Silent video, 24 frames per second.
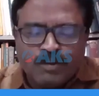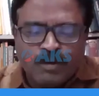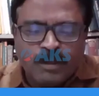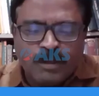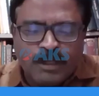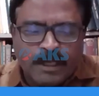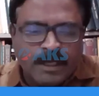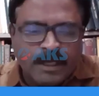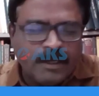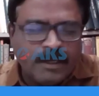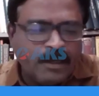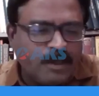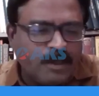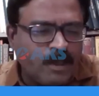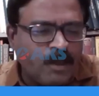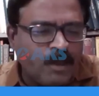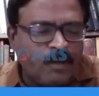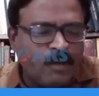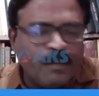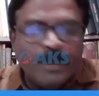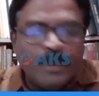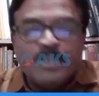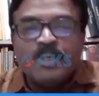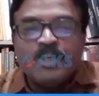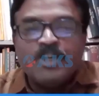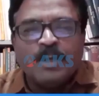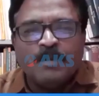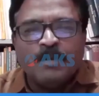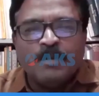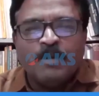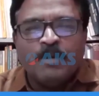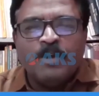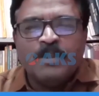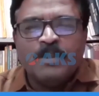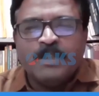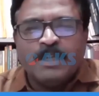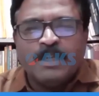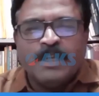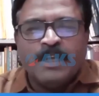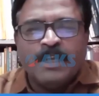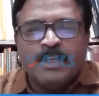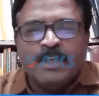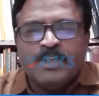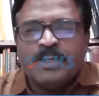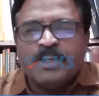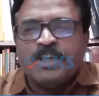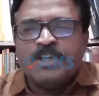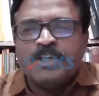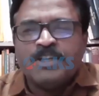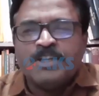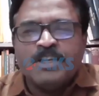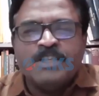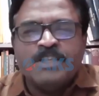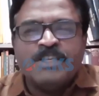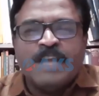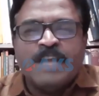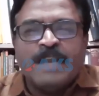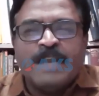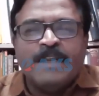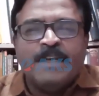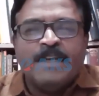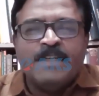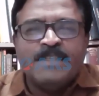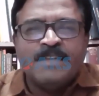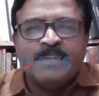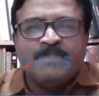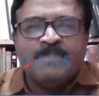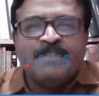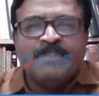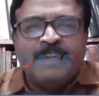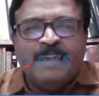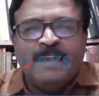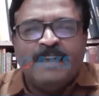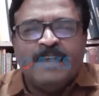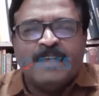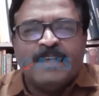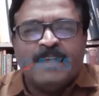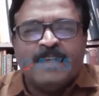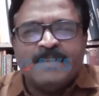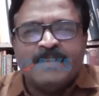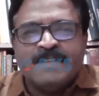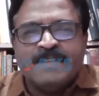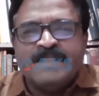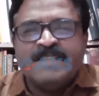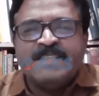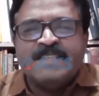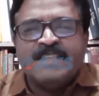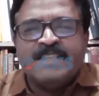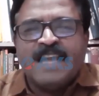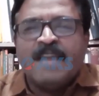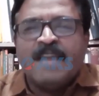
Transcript: good that you have mentioned about the educational standards of India since